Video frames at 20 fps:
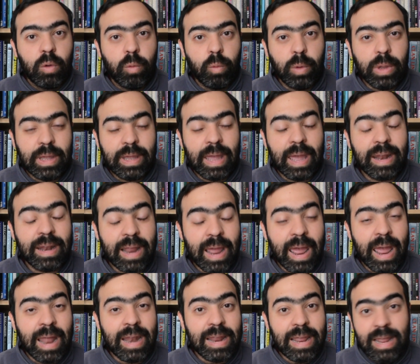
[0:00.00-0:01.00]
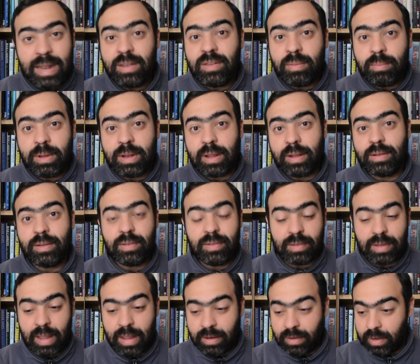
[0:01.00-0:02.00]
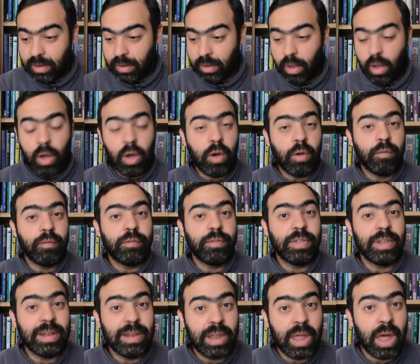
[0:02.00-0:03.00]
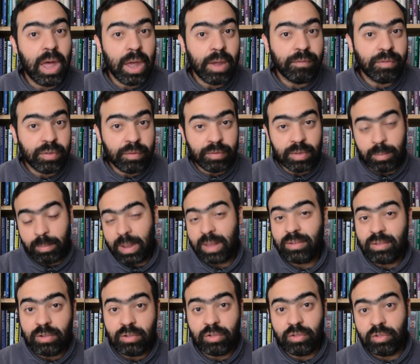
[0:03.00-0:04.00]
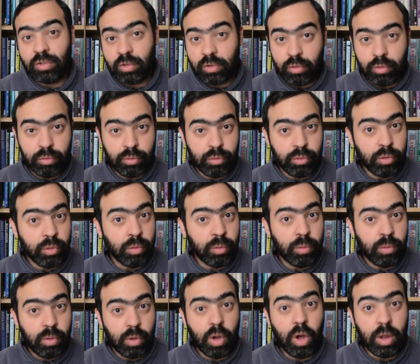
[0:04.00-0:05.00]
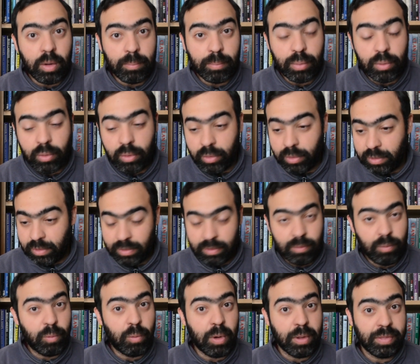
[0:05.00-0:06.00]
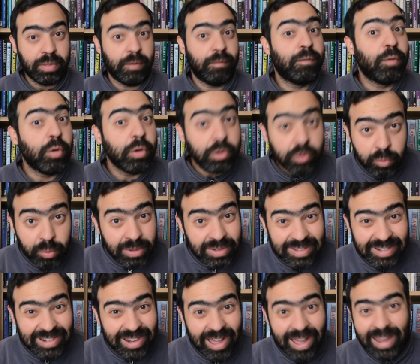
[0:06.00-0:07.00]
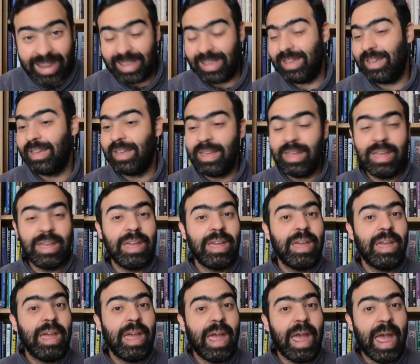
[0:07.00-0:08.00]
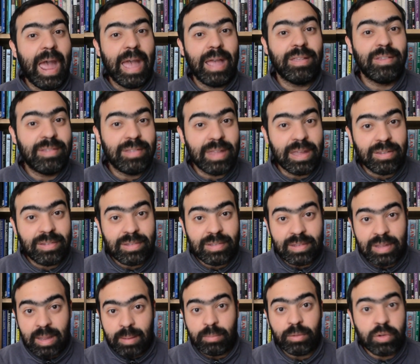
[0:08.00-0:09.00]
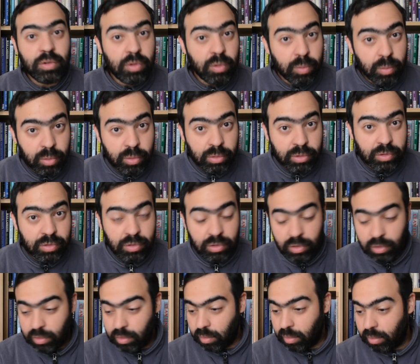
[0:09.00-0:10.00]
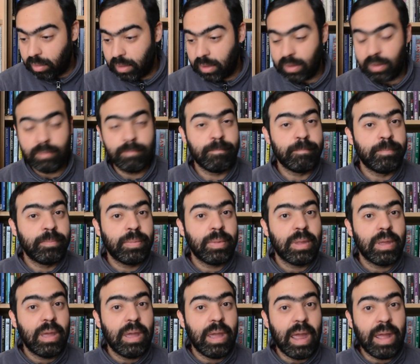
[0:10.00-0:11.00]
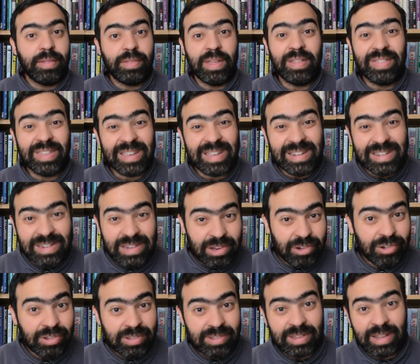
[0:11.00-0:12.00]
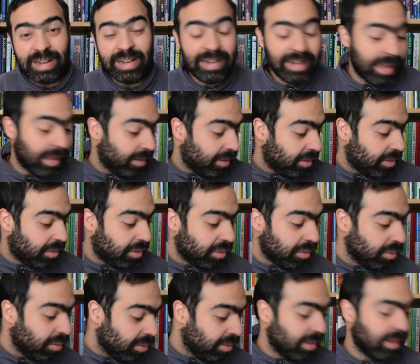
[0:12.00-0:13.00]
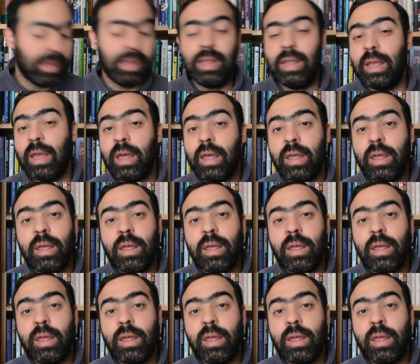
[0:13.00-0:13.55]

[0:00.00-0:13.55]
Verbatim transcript: We get an intimate understanding of the lives of the passengers and crew on board, what the voyage was like as they steamed towards New York, and then the conditions that led to the